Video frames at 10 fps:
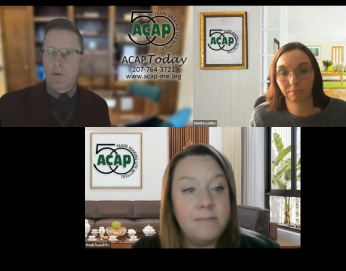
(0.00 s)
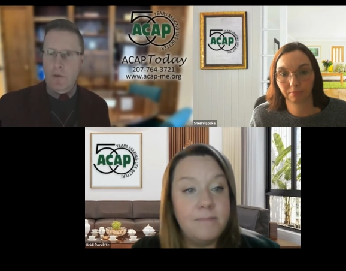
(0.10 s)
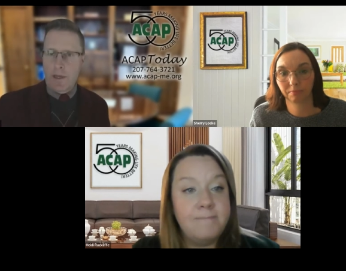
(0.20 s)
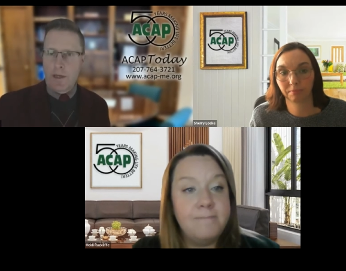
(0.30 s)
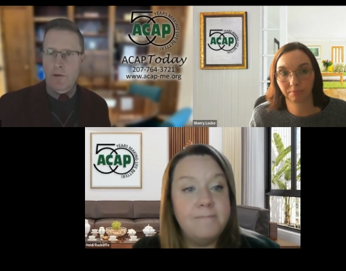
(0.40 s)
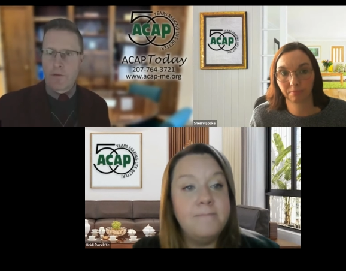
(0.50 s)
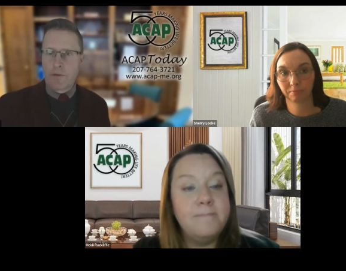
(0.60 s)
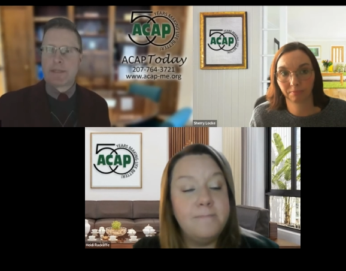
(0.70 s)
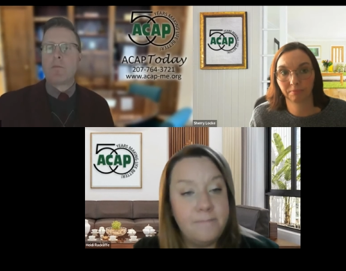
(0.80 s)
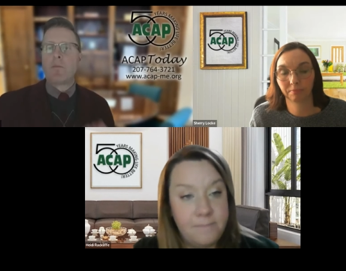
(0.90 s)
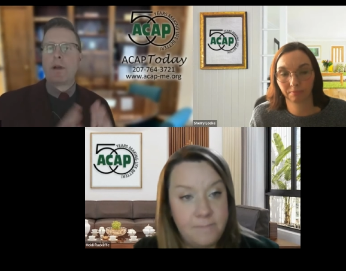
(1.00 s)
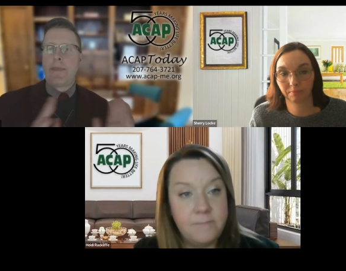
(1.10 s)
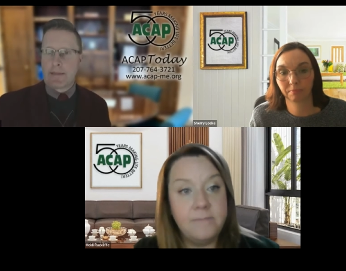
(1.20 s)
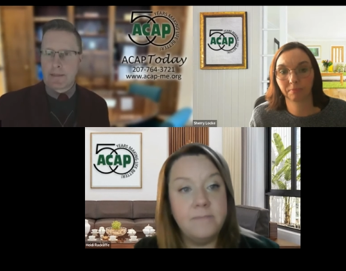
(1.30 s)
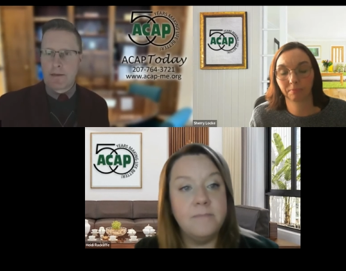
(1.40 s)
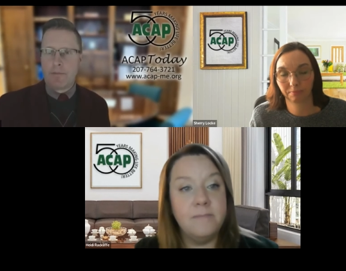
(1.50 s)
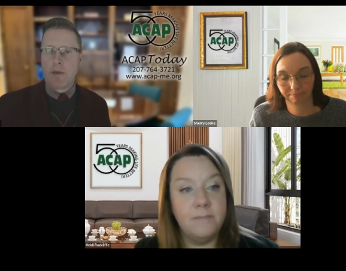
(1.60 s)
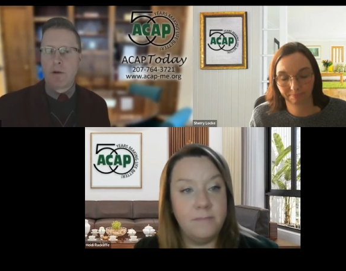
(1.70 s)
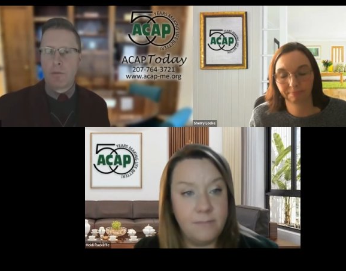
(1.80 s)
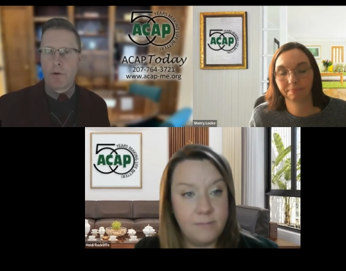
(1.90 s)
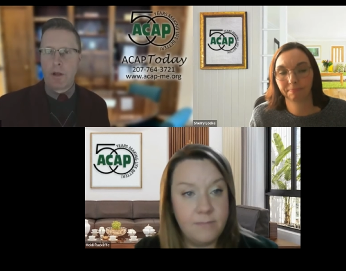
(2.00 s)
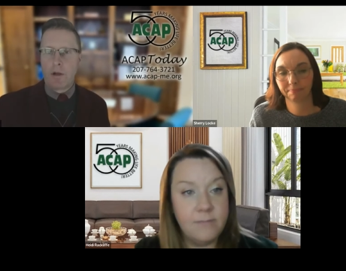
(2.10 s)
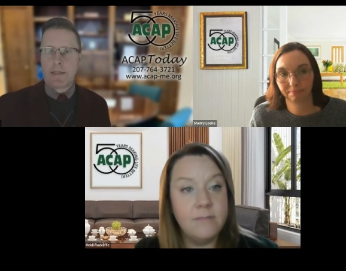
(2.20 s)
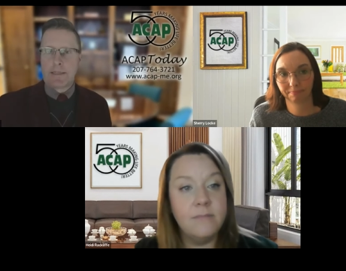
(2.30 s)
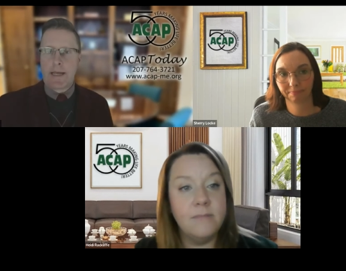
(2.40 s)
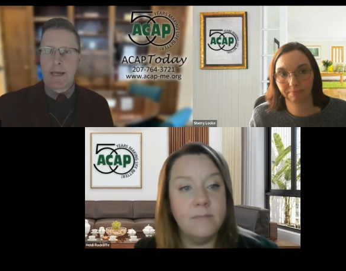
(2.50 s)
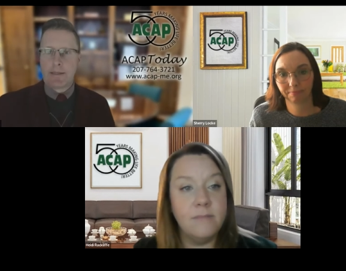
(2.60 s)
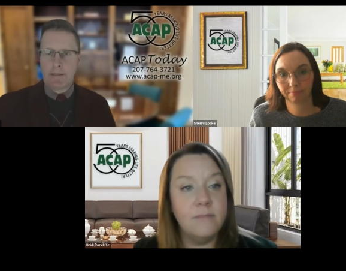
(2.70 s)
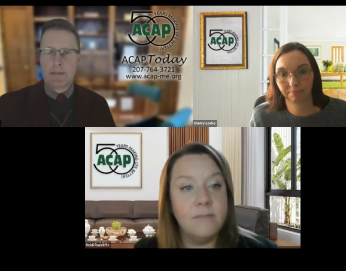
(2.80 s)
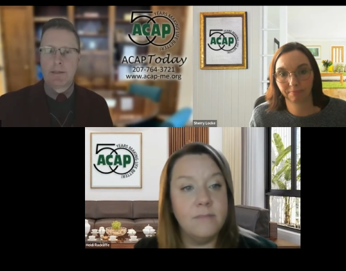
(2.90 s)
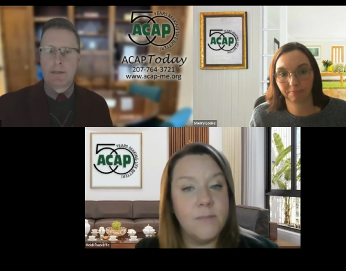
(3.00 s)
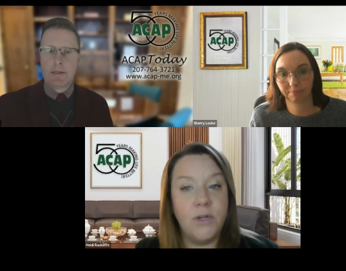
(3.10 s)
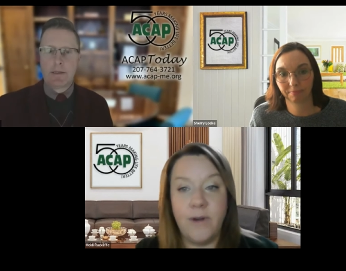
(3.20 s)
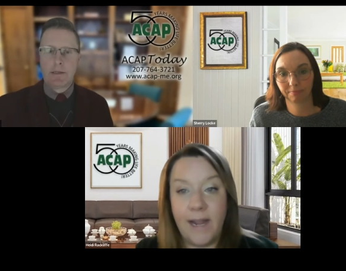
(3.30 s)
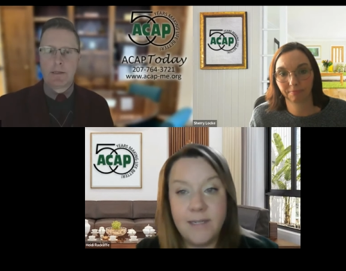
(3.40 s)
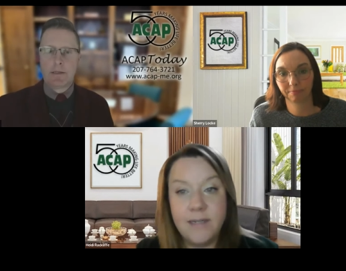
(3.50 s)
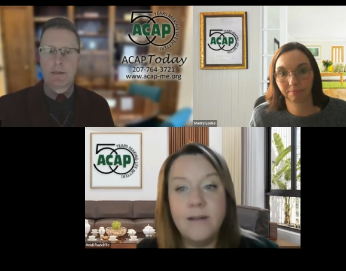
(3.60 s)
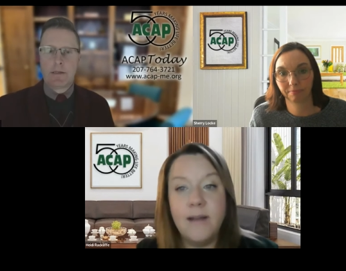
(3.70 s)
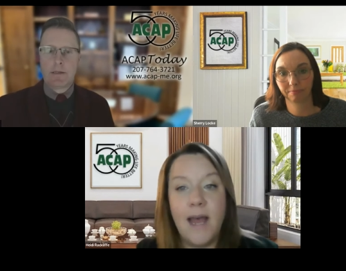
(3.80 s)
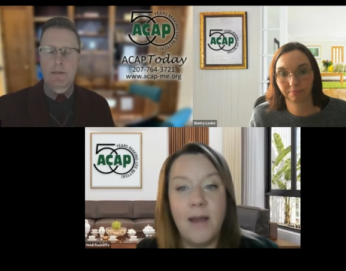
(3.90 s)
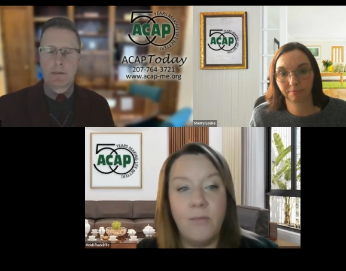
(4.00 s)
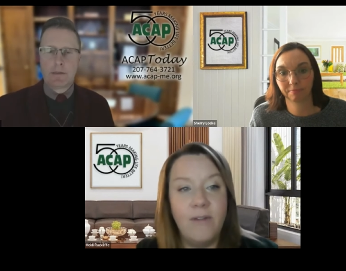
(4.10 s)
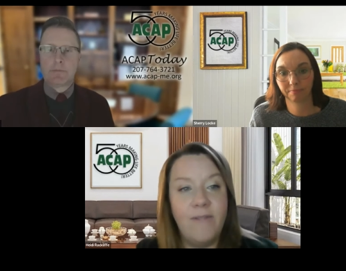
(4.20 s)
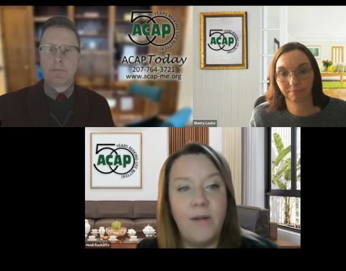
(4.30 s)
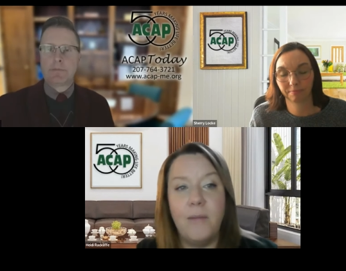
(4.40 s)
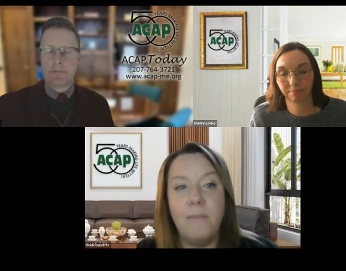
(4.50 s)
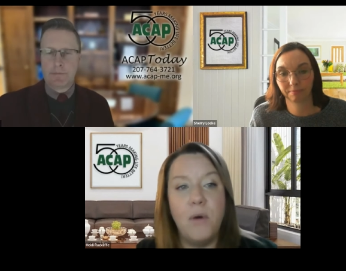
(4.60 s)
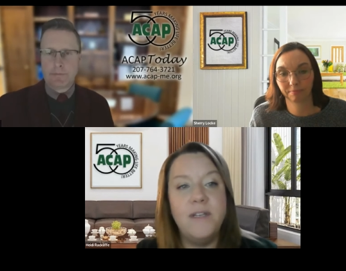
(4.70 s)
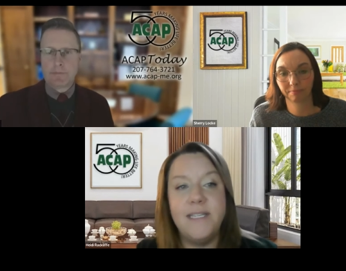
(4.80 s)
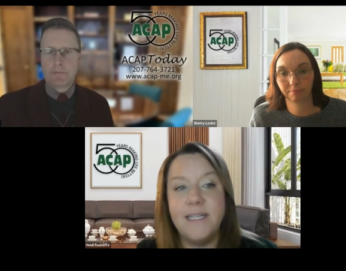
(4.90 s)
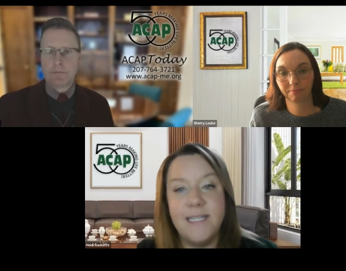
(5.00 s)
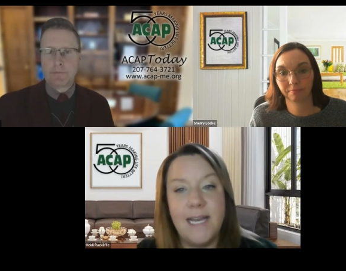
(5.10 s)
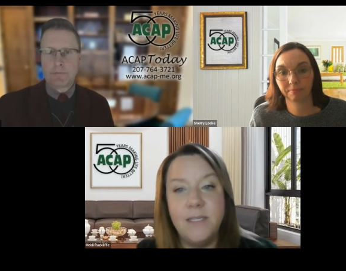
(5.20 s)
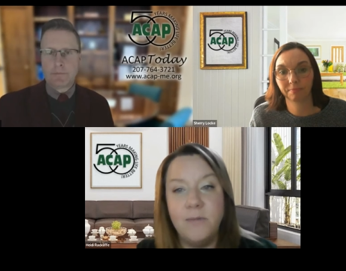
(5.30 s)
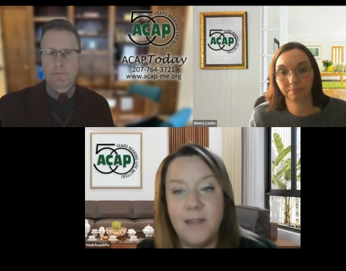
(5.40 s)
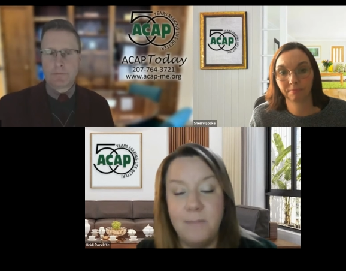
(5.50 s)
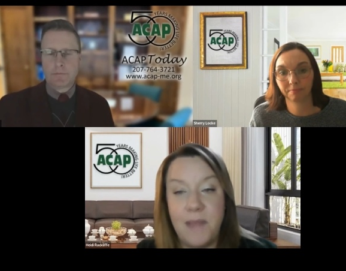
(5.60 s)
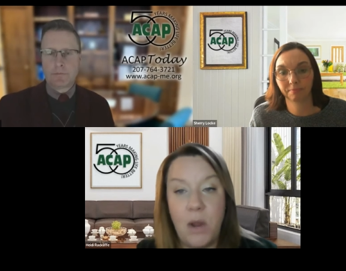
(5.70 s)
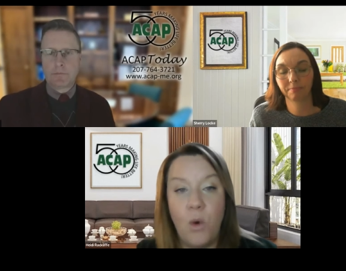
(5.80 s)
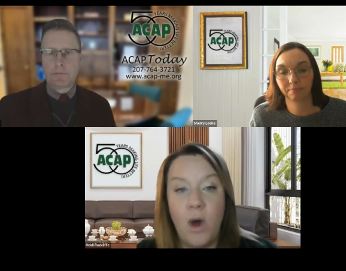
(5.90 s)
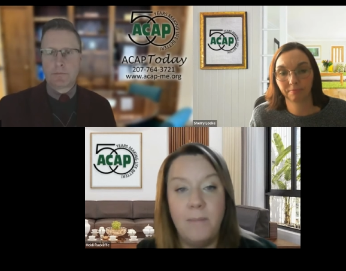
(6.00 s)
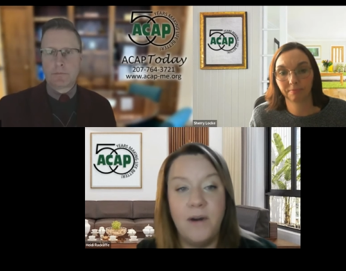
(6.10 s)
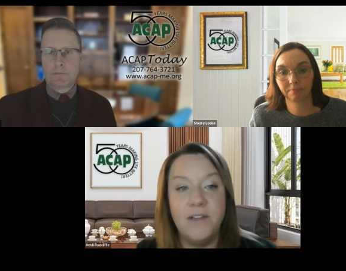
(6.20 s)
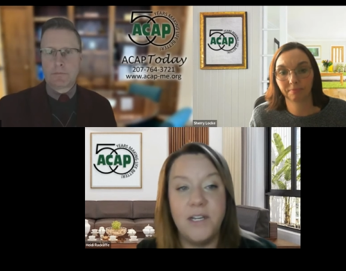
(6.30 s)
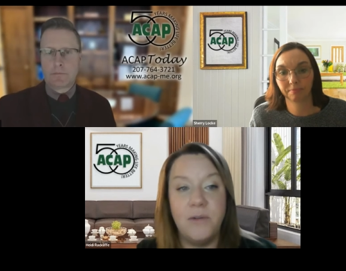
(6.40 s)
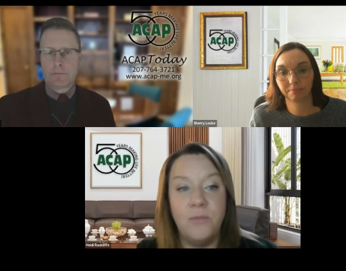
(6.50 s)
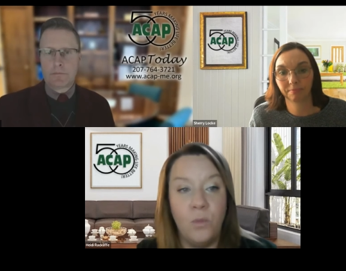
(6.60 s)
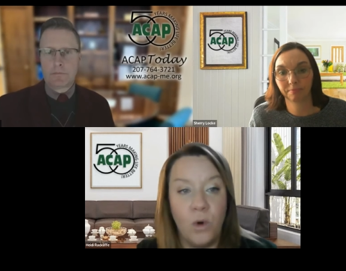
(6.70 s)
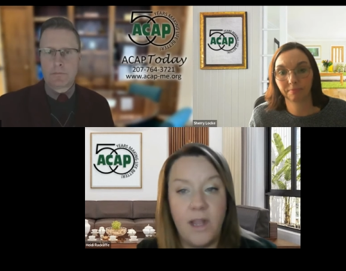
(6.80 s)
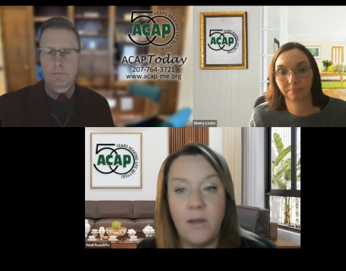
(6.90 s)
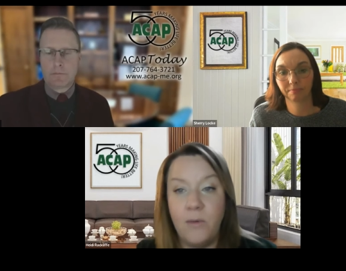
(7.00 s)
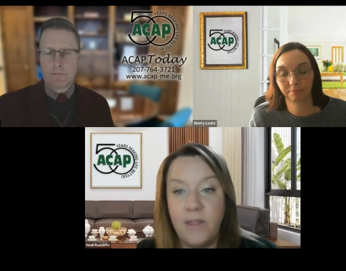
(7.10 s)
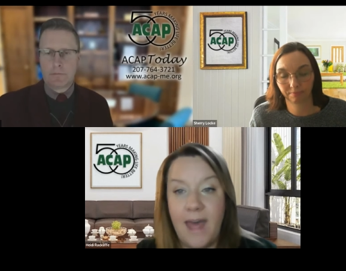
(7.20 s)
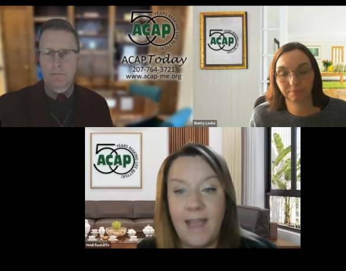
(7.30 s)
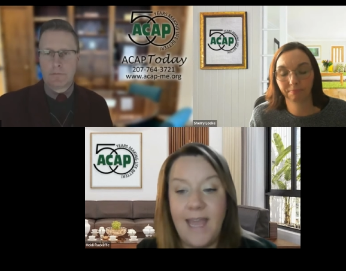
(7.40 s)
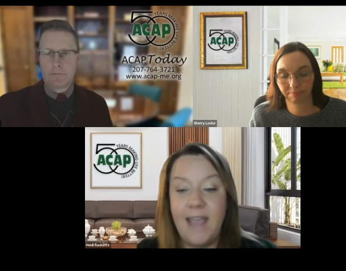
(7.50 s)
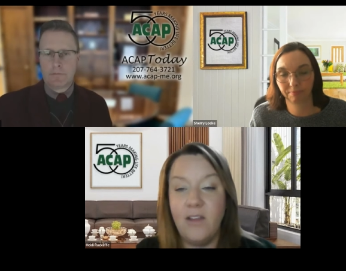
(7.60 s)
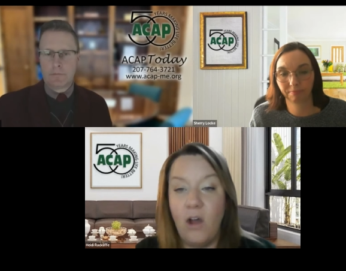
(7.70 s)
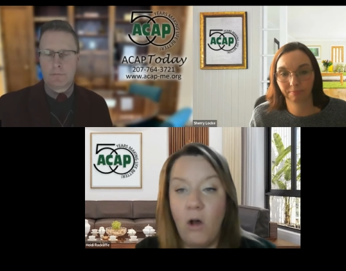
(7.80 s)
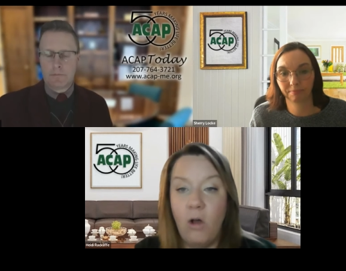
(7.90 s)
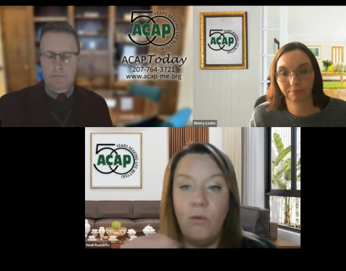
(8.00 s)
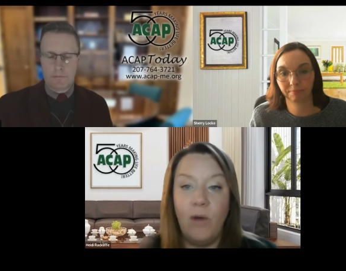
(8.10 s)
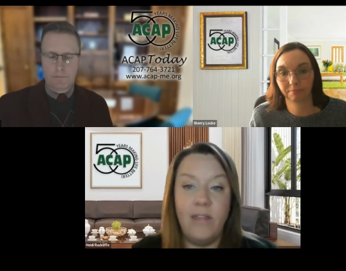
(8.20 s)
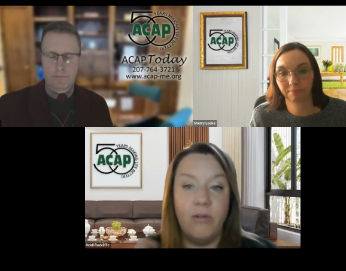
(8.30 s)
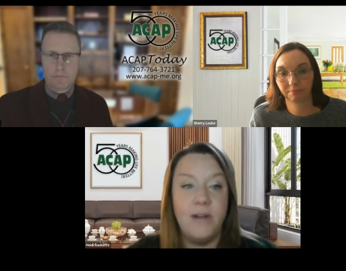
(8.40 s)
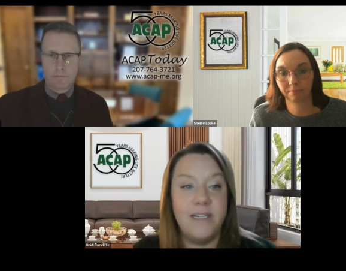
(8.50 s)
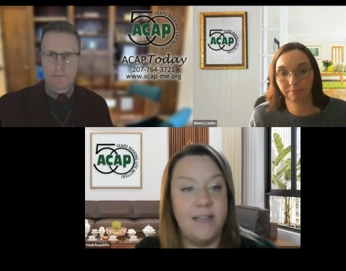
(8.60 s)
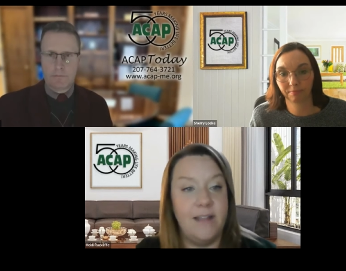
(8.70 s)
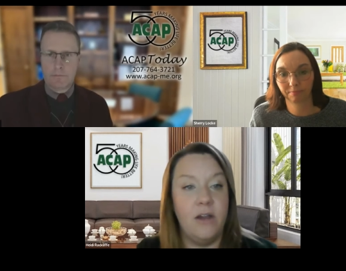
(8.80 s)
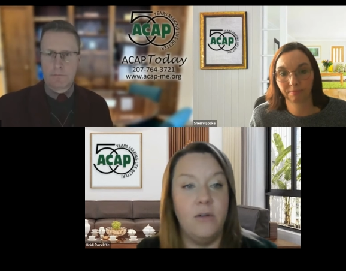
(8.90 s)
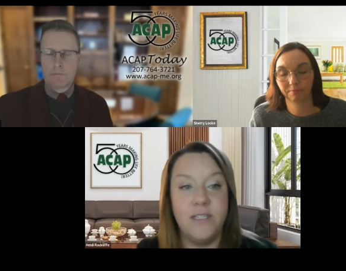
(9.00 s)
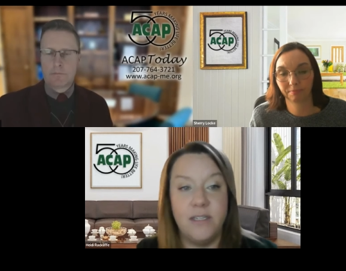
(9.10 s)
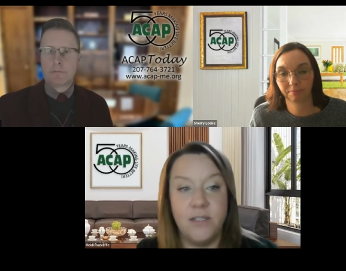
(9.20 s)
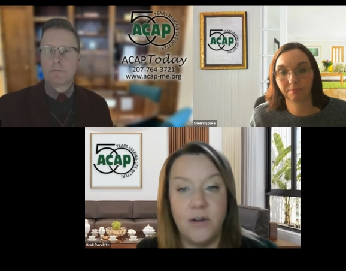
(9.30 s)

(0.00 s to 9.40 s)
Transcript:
Speaker 1: if you hear from someone, that's going to be your point of contact? Correct.
Speaker 2: Uh, we found the most success with it being one person working with that case all the way through until it goes to